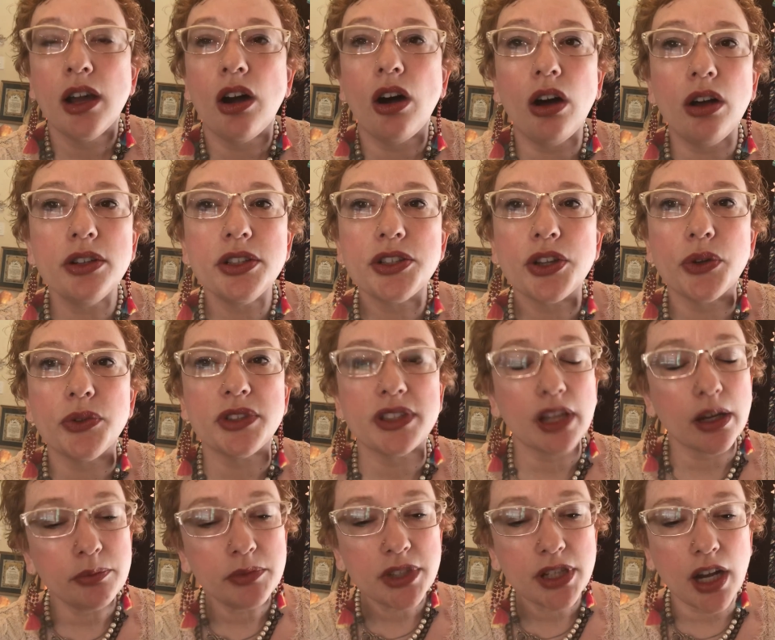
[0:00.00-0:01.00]
Also,
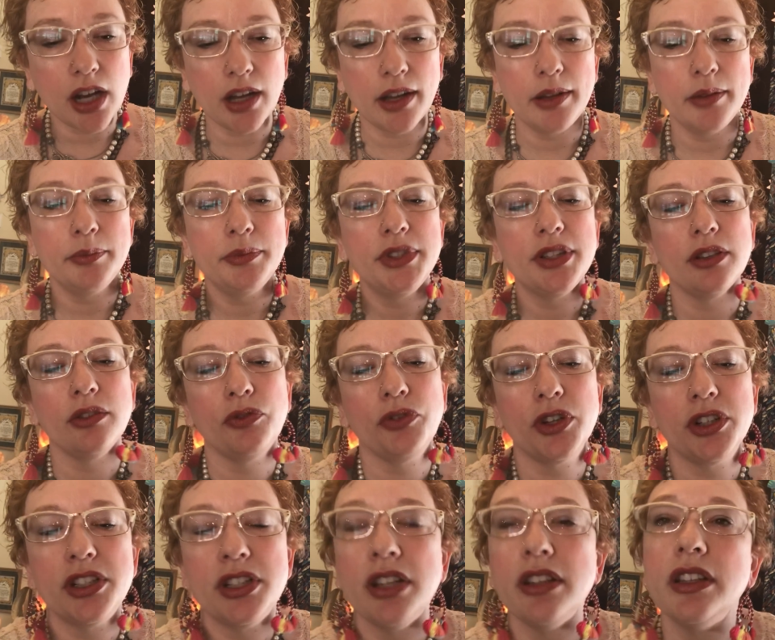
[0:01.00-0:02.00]
sometimes
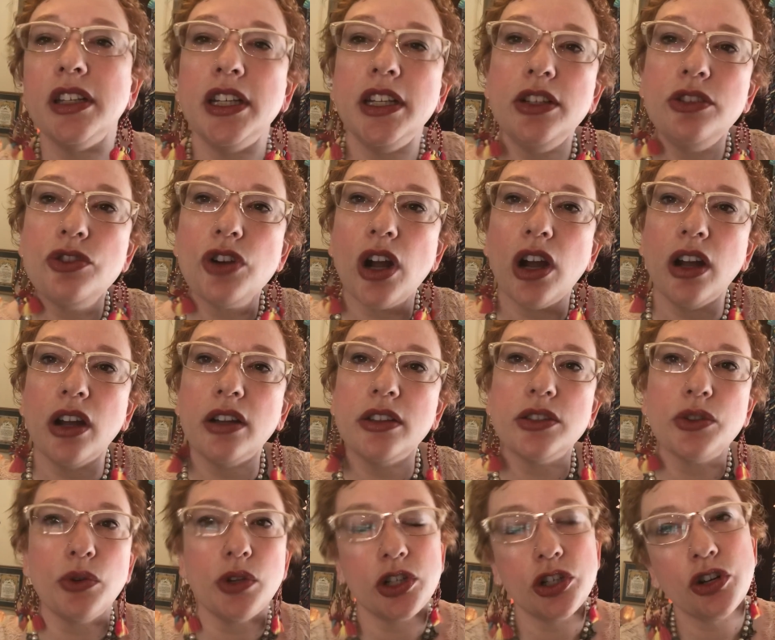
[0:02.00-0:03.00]
fertility
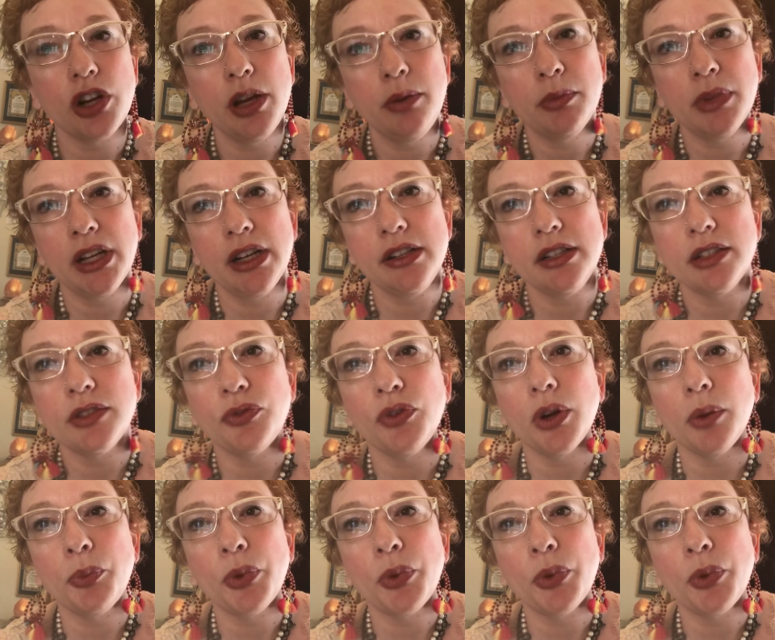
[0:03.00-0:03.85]
drugs or treatments for